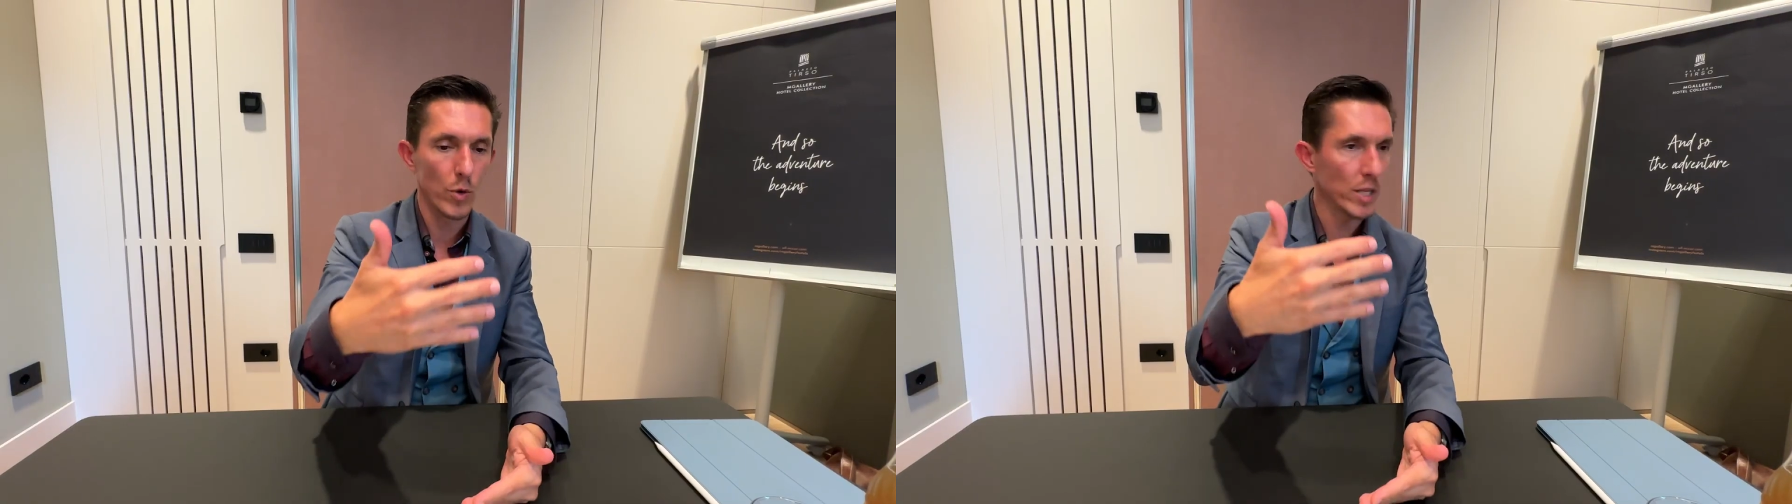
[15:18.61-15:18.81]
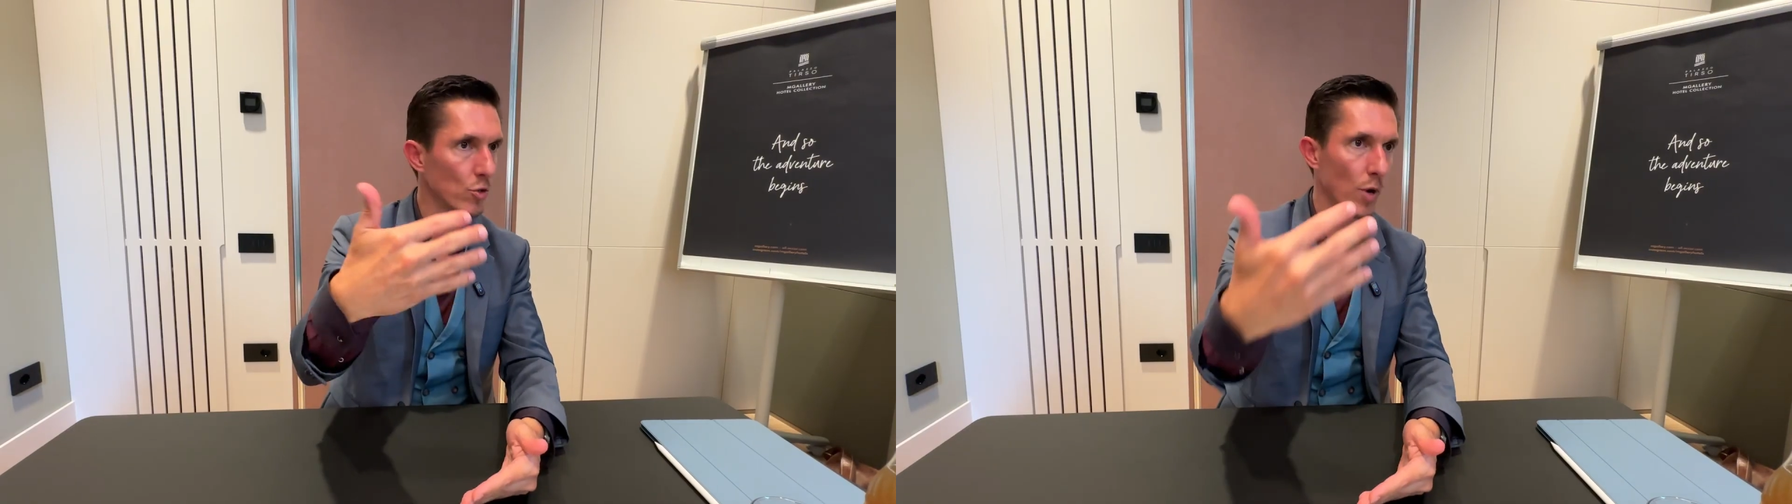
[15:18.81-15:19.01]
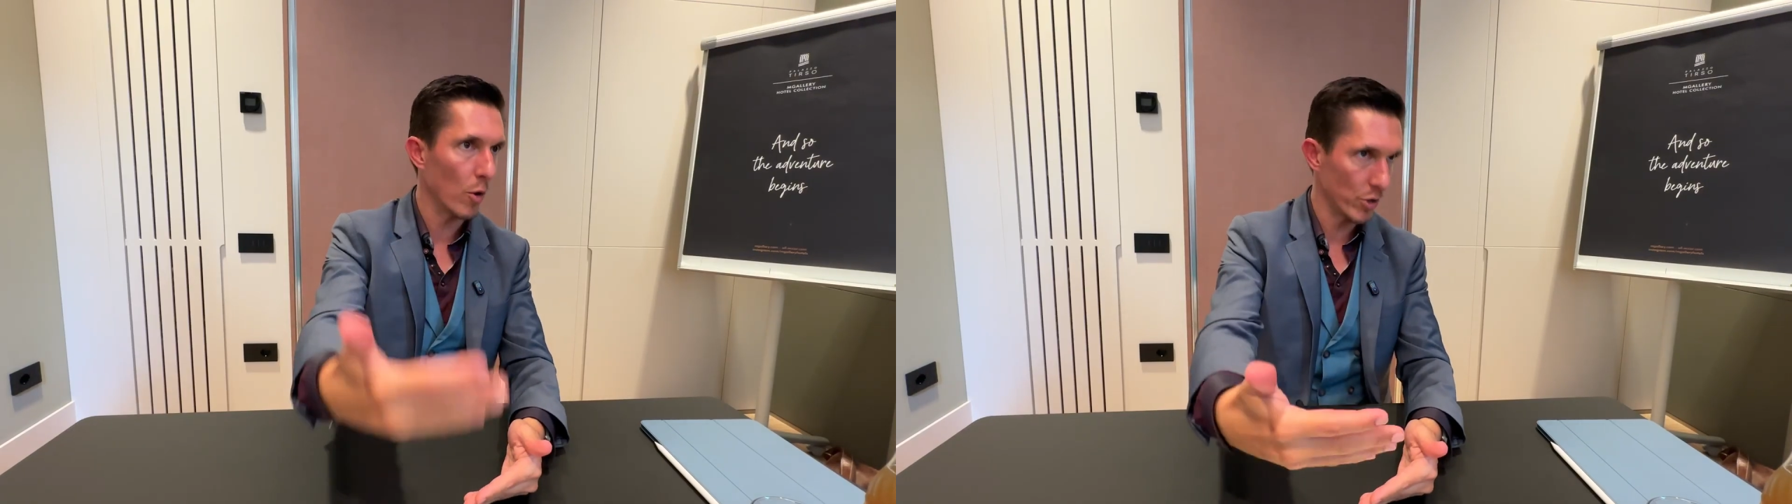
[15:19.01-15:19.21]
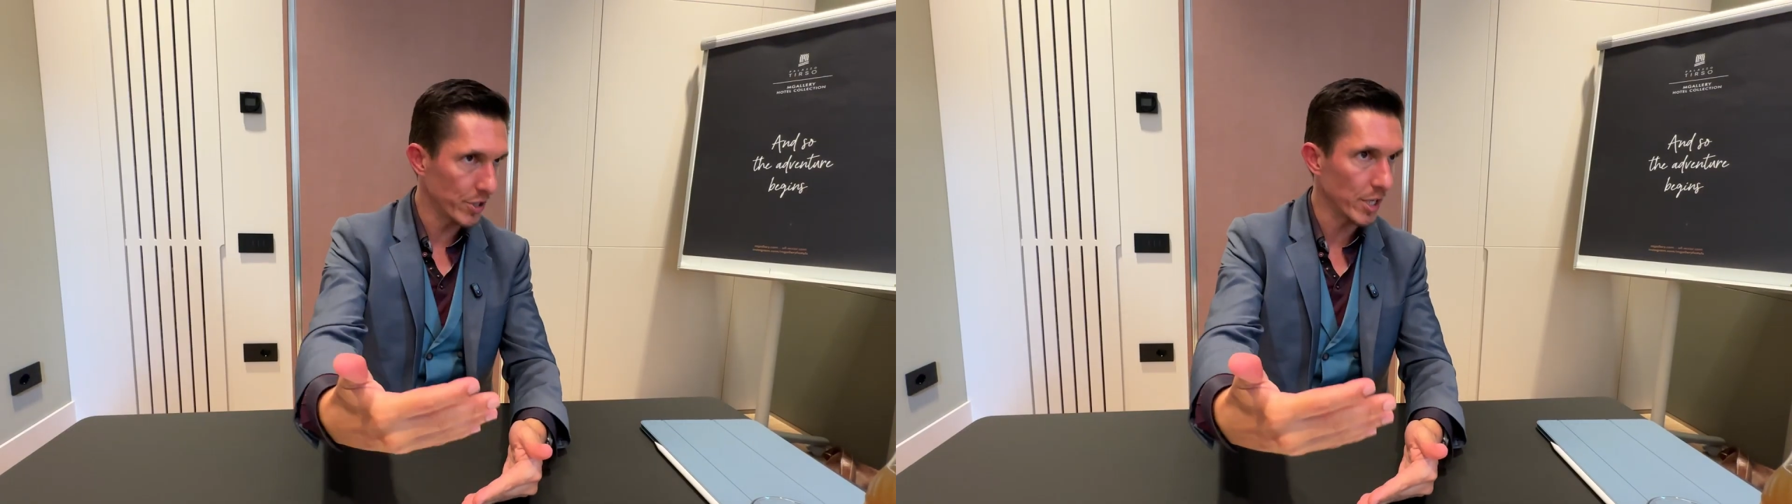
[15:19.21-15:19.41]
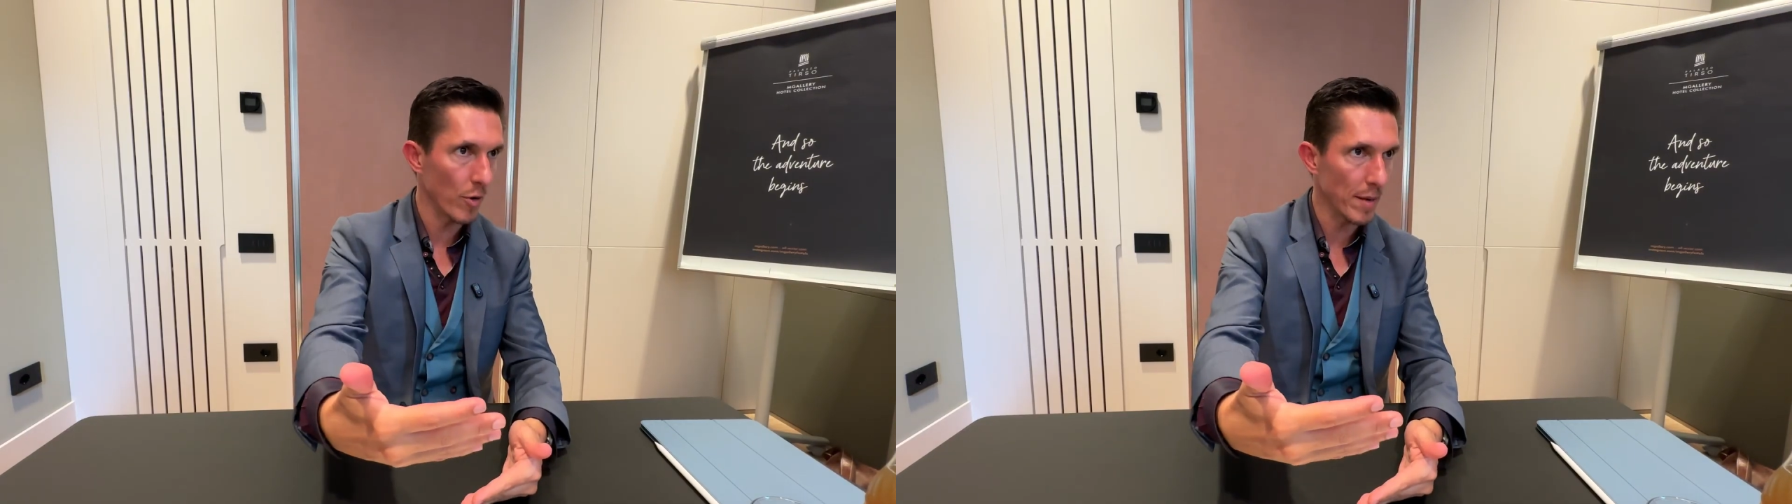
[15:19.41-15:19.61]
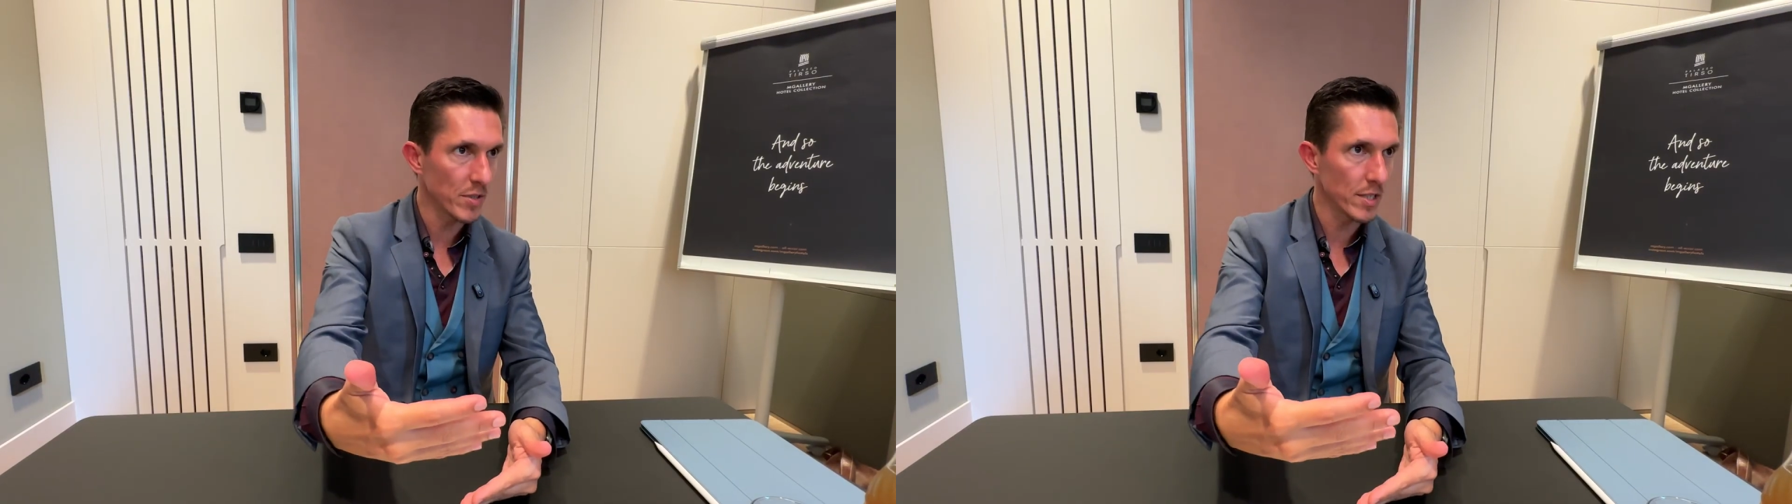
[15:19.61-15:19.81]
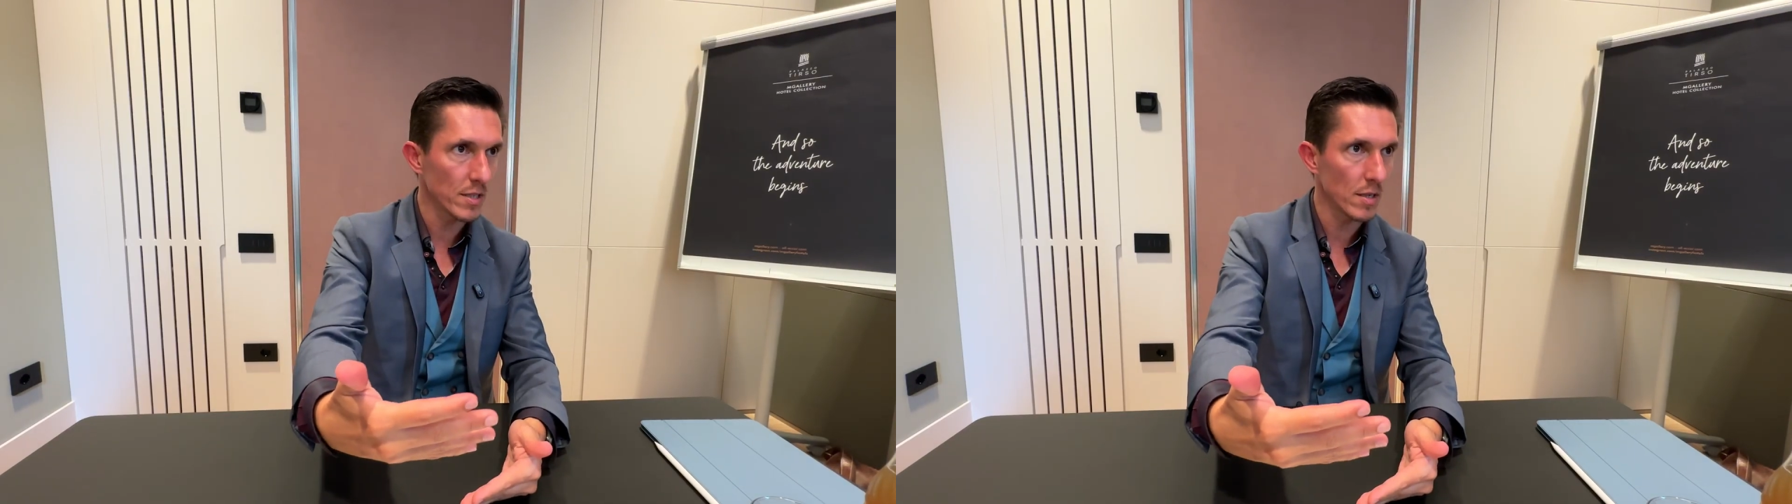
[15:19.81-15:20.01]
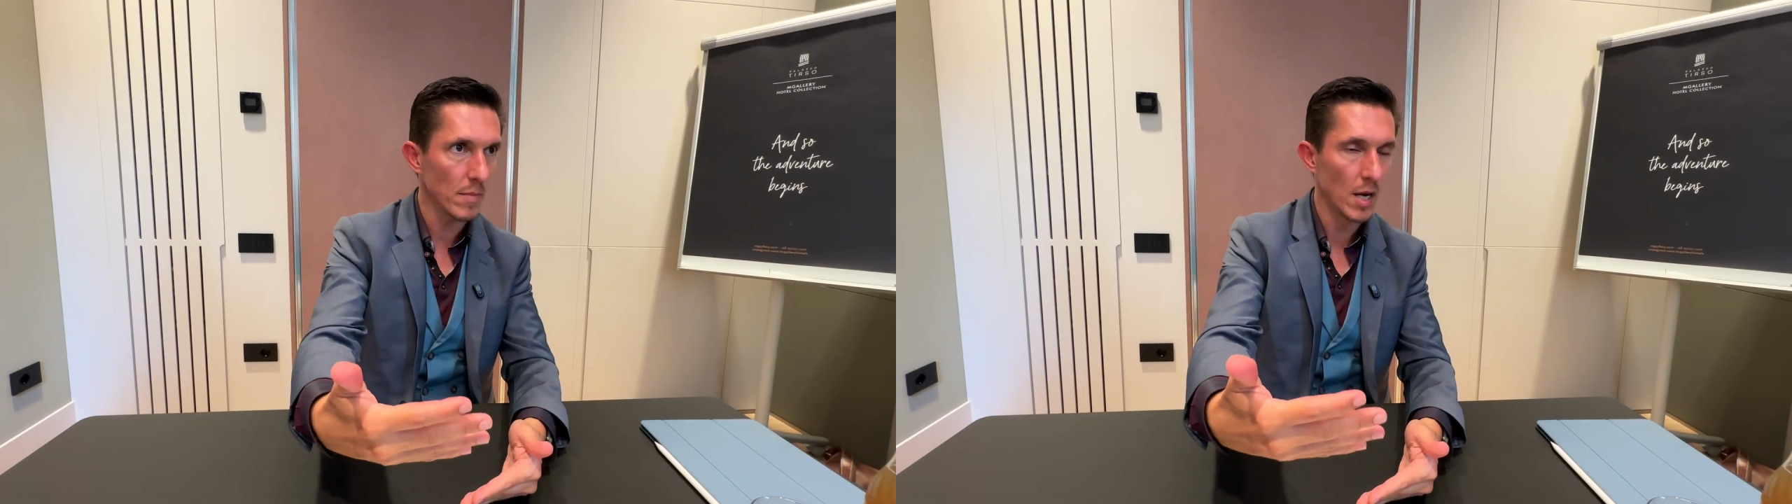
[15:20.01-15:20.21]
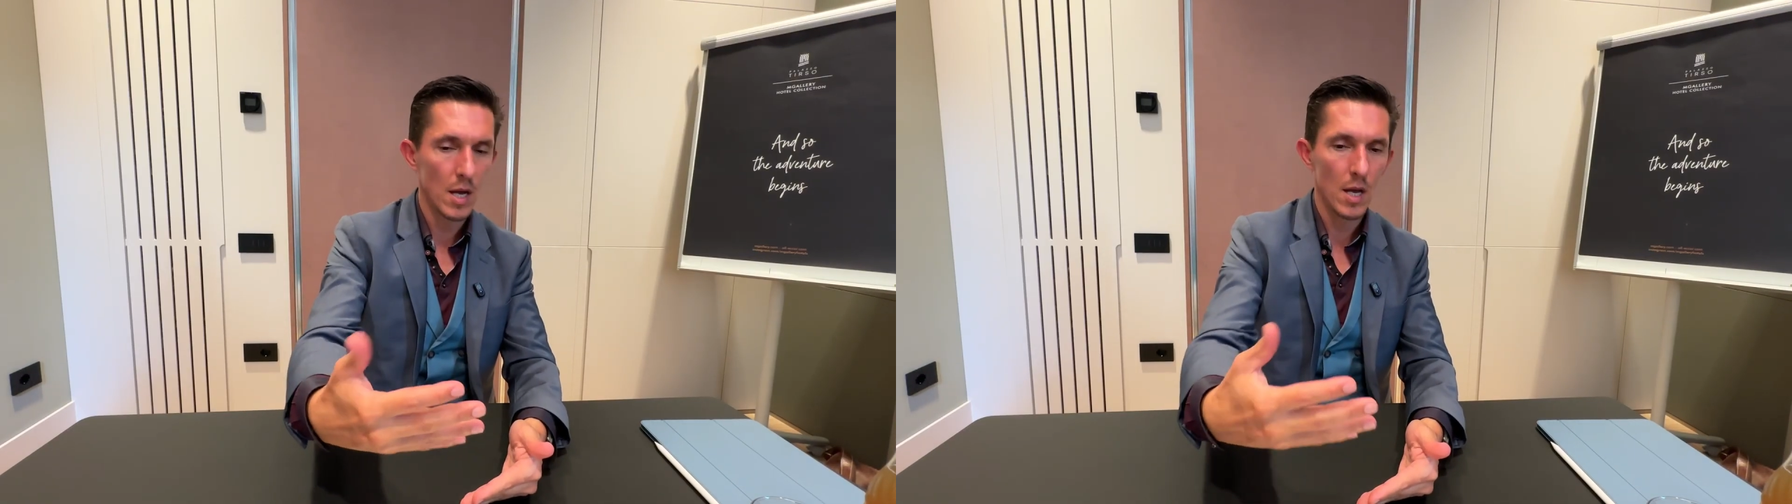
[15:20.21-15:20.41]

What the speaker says: into our CRM system